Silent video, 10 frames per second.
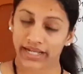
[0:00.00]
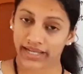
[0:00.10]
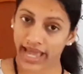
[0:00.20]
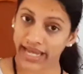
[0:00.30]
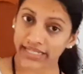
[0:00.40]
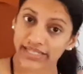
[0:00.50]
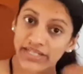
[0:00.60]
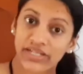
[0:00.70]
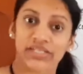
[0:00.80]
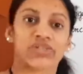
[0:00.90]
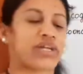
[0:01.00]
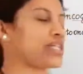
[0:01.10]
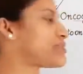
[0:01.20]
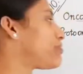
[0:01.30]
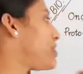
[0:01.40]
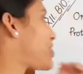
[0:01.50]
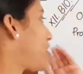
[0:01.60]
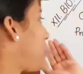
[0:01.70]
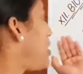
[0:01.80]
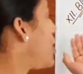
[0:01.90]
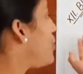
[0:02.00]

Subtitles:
cancerous transformation,